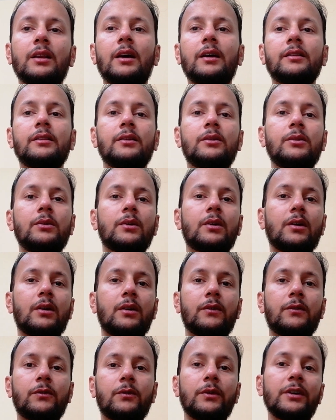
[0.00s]
like the Duke
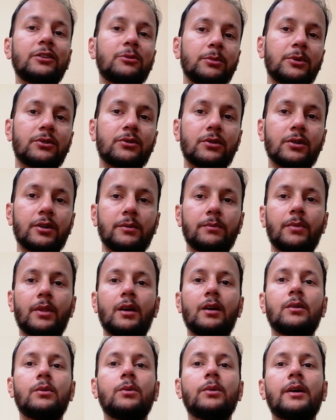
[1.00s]
of Westminster,
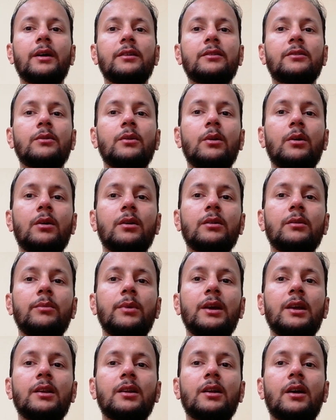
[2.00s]
who has long
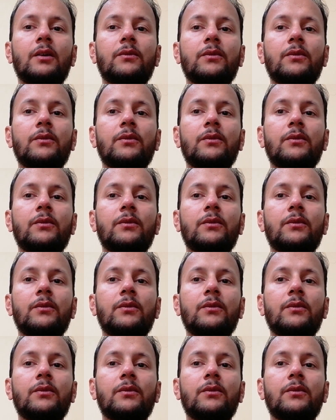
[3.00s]
been